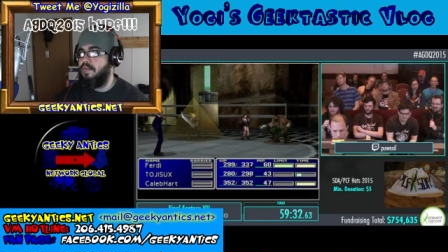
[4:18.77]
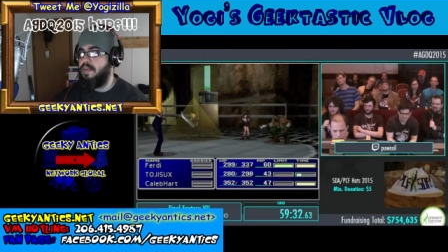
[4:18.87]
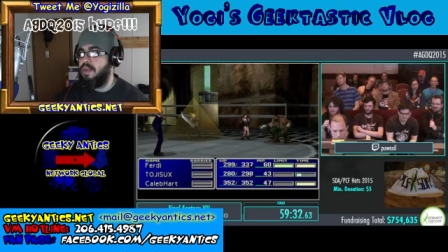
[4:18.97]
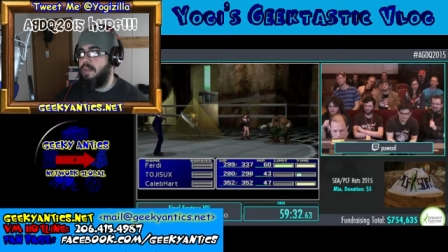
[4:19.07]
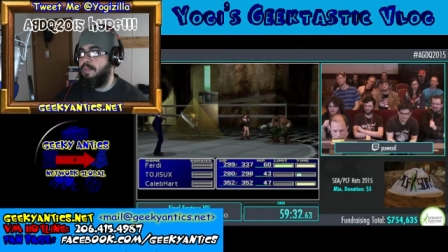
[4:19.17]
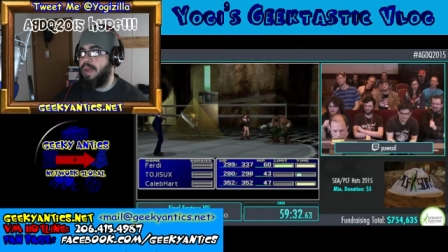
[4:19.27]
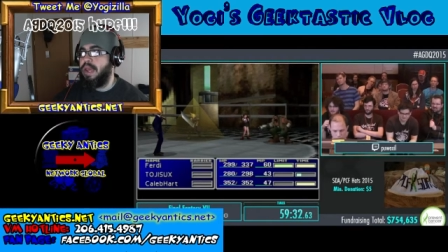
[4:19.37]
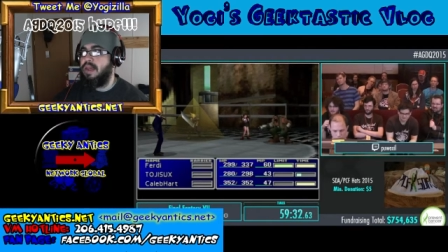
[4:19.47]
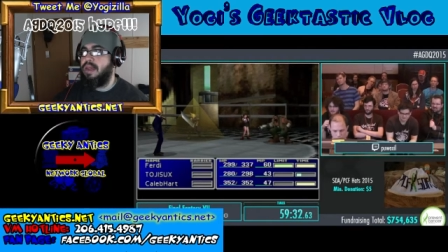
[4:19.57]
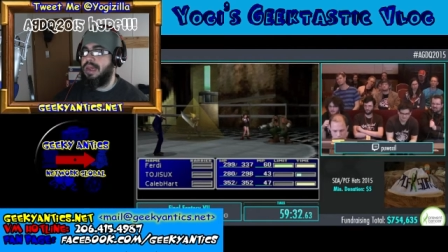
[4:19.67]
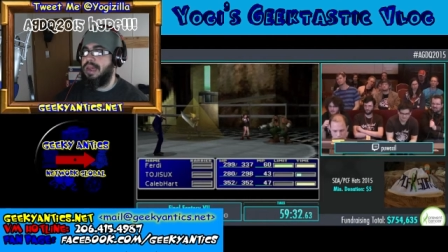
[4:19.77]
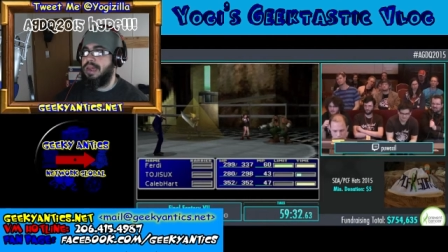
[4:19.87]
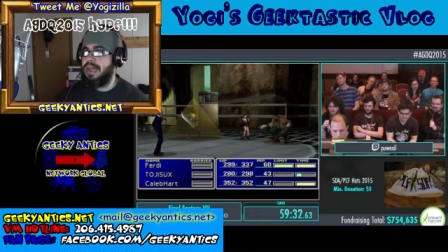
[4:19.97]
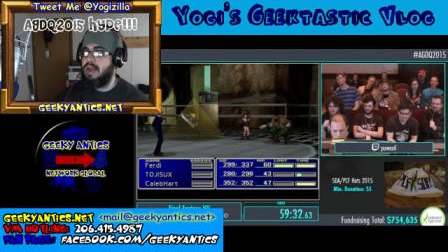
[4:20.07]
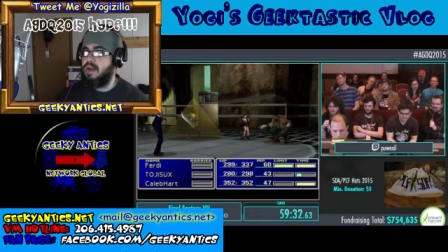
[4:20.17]
biggest
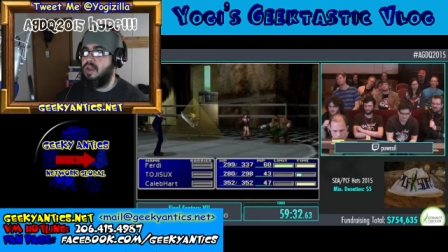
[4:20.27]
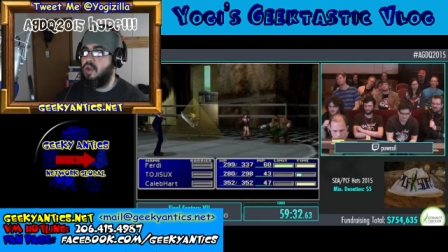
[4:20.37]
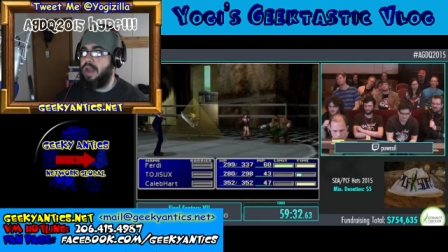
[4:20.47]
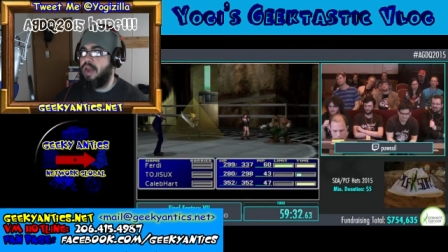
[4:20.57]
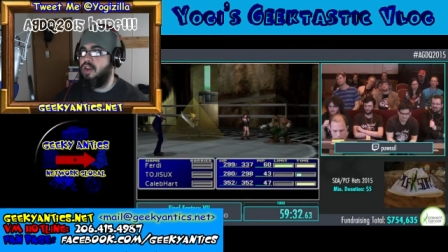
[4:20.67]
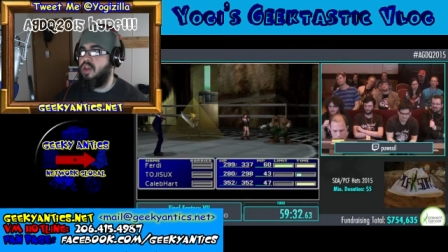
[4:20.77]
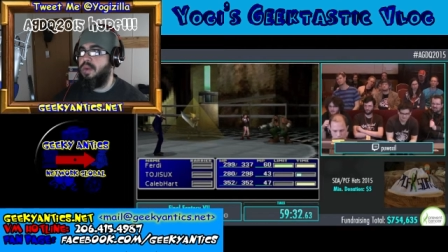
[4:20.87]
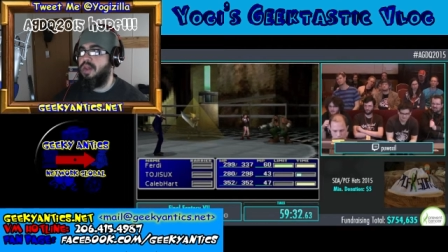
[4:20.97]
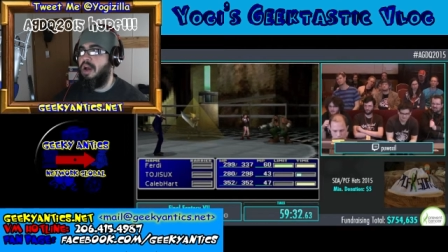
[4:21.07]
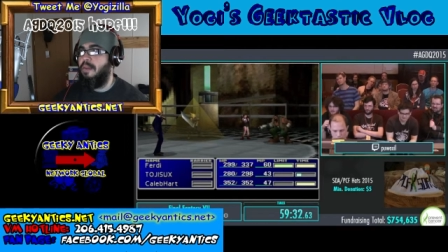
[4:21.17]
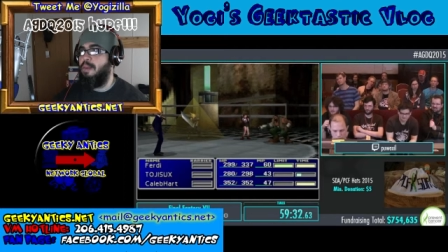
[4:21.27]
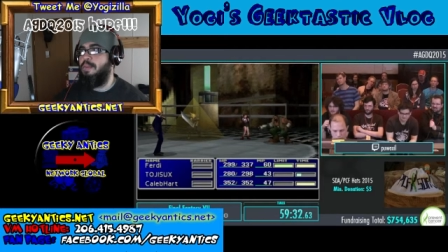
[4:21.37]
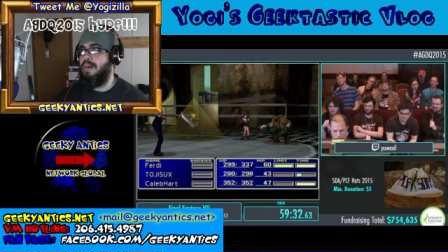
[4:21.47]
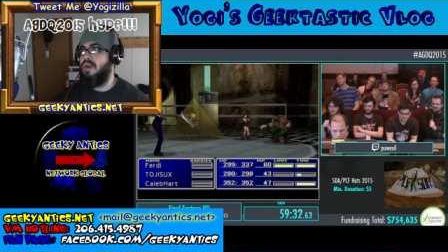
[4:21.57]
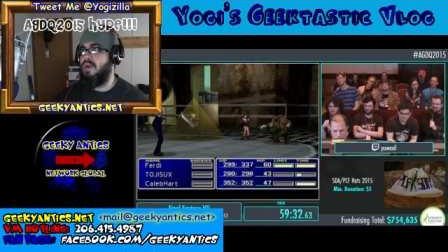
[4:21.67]
single donation was Humble
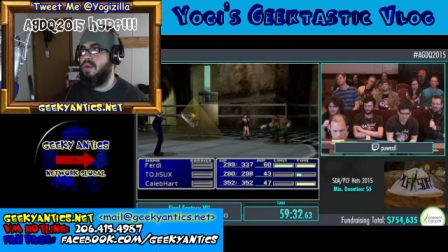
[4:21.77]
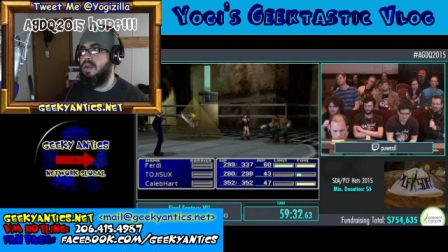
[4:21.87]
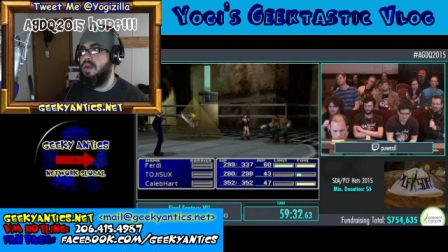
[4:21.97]
Bundle,